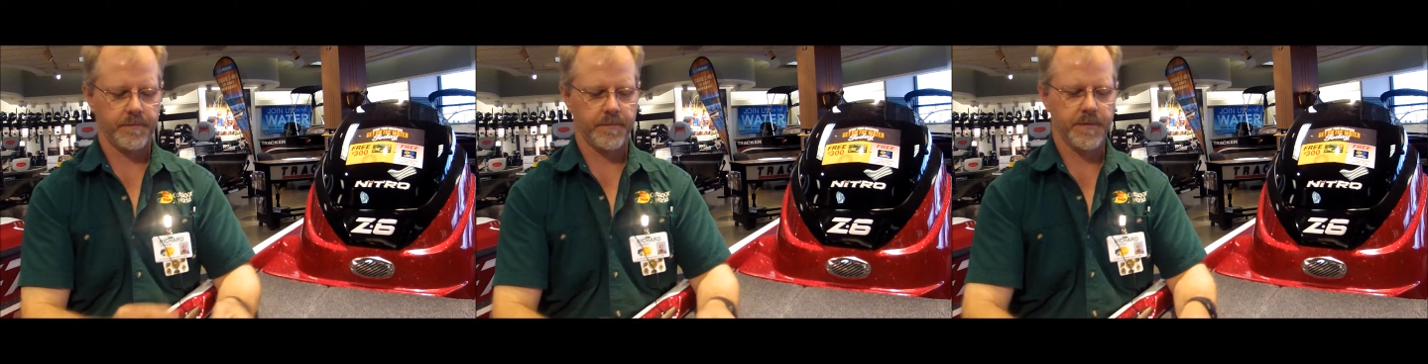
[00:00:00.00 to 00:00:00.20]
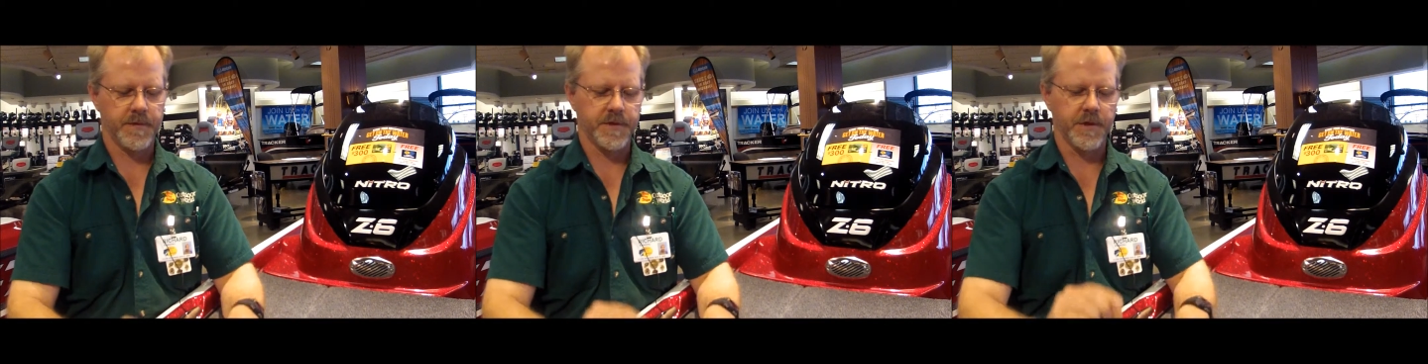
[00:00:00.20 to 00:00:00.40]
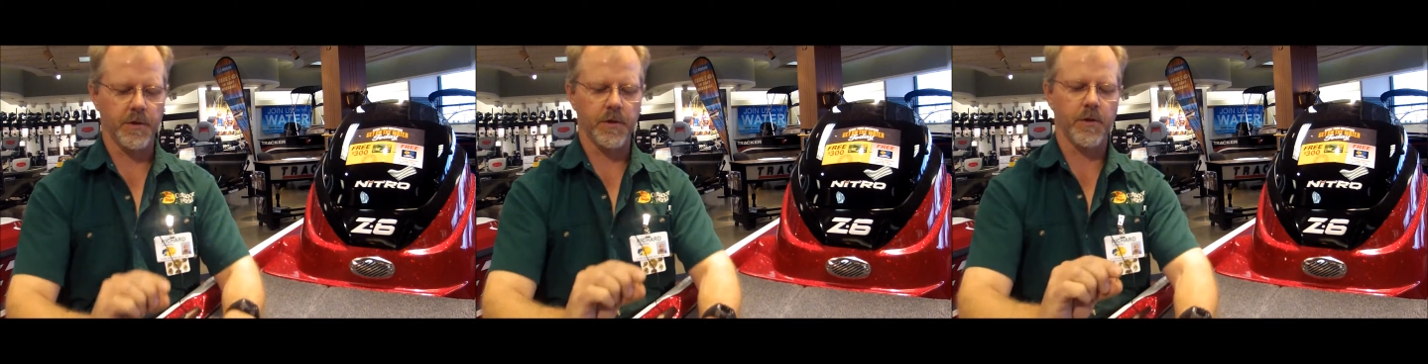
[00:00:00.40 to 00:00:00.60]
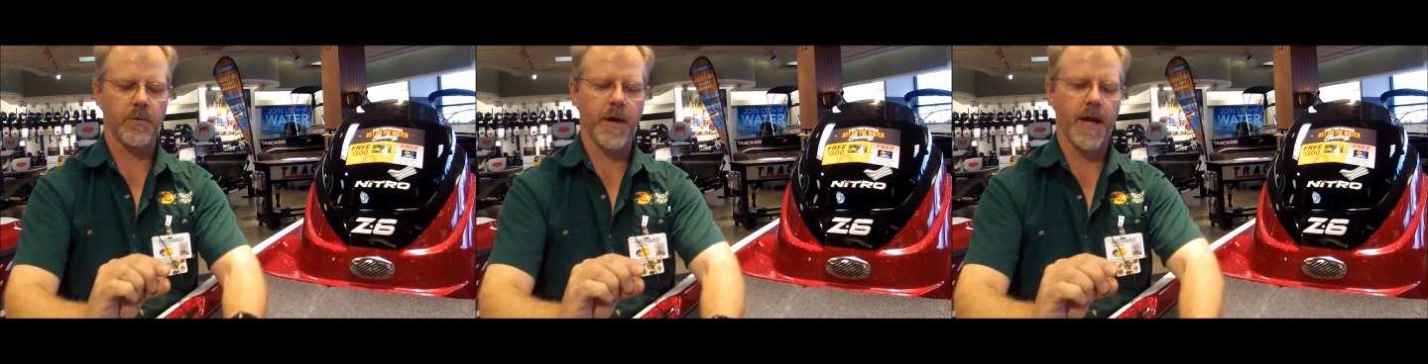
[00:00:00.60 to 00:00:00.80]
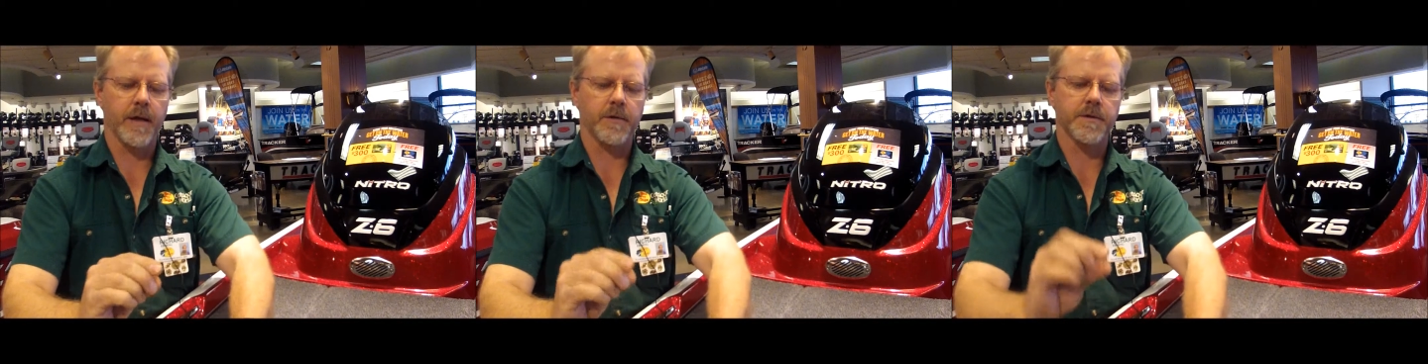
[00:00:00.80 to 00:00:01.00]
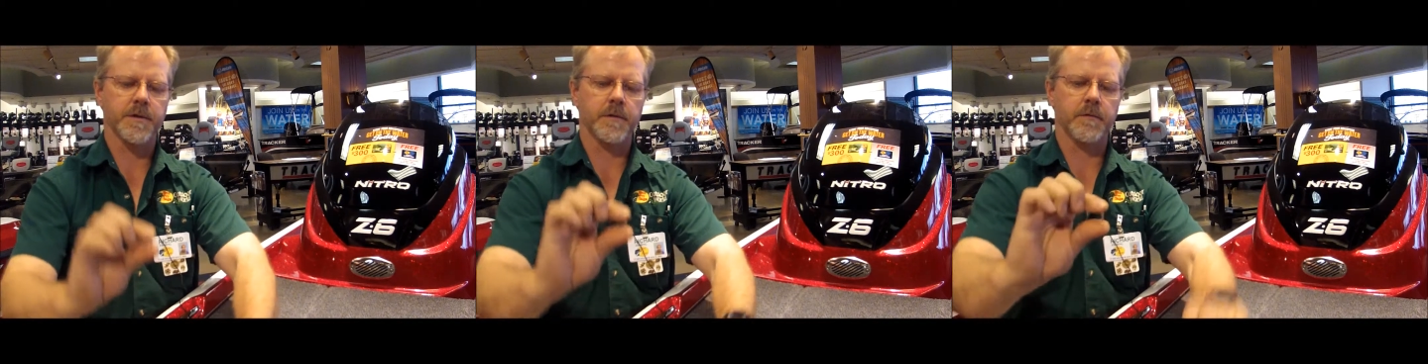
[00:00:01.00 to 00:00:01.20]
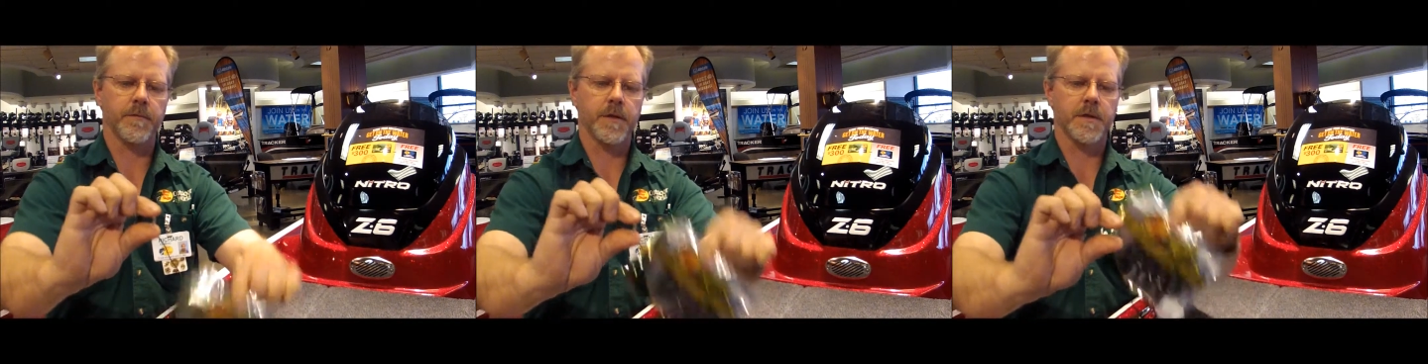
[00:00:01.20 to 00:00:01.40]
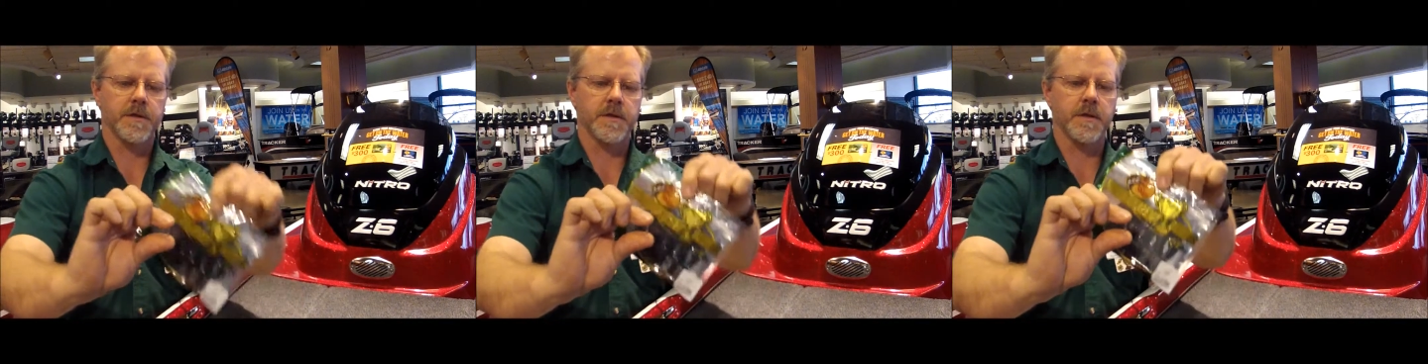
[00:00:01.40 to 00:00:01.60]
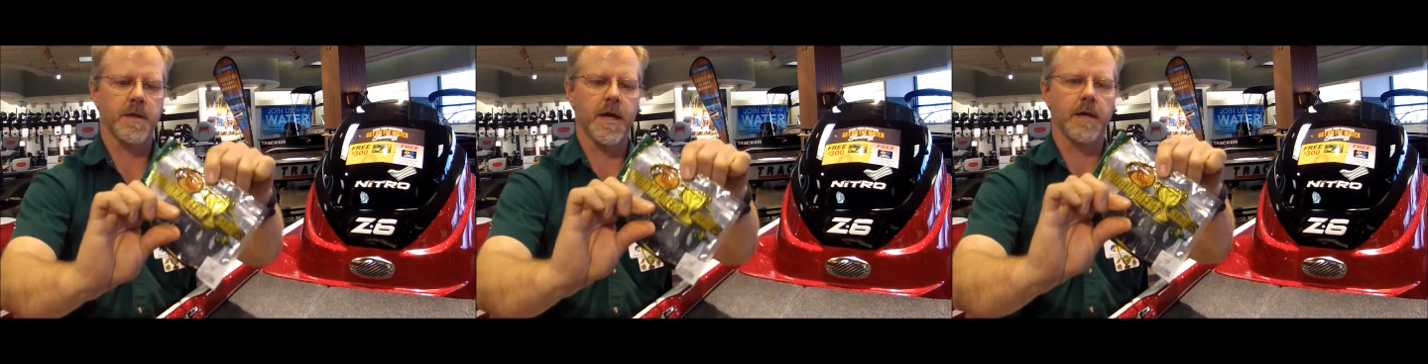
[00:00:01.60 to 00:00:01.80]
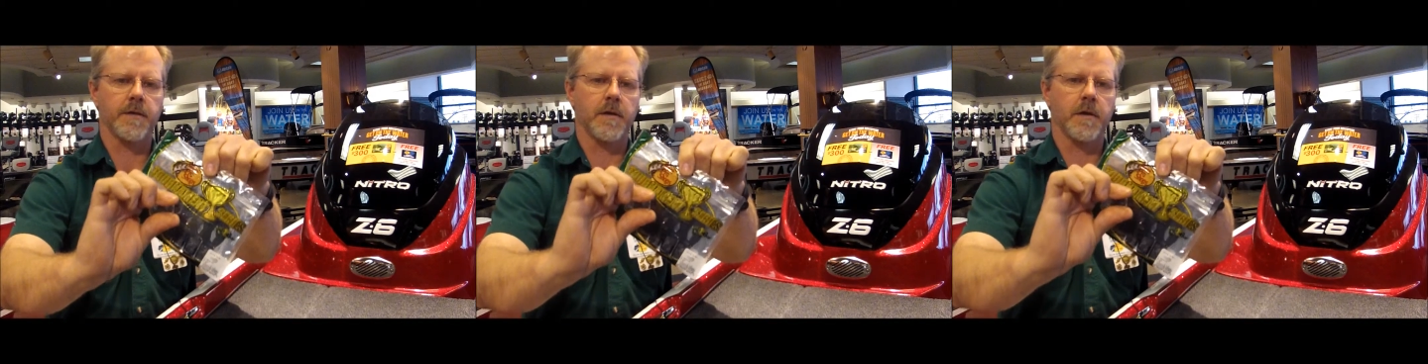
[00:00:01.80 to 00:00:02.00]
cylinder rattles. I don't know if you can see
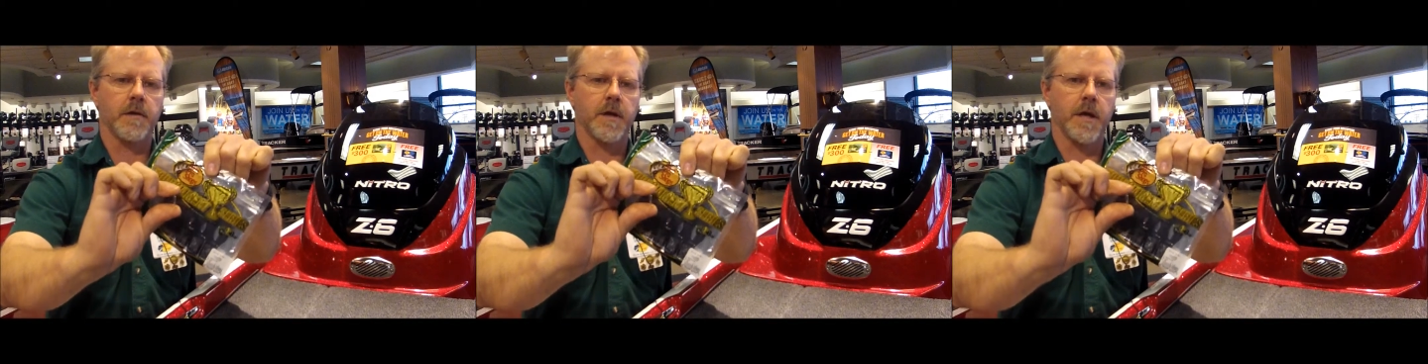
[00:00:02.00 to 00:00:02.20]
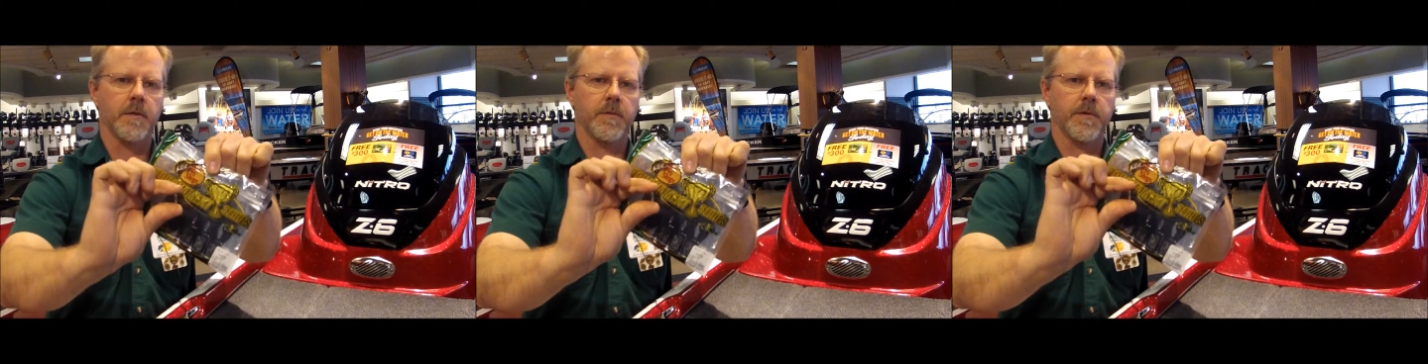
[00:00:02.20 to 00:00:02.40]
that there or not